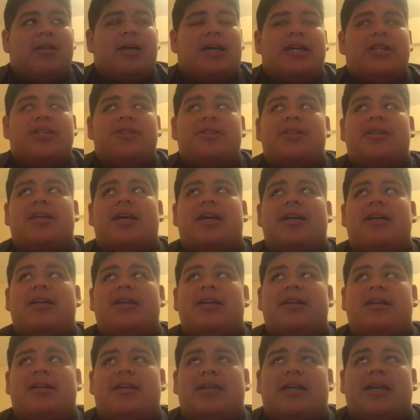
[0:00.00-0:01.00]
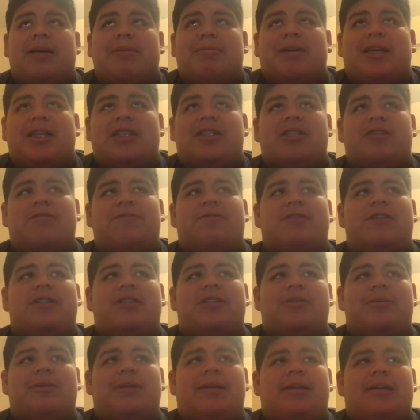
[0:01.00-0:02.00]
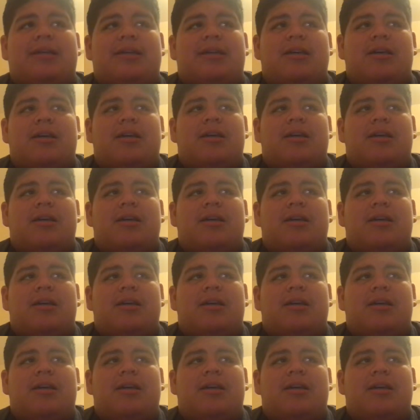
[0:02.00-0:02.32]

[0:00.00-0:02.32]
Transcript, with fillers: I just gotta get myself into it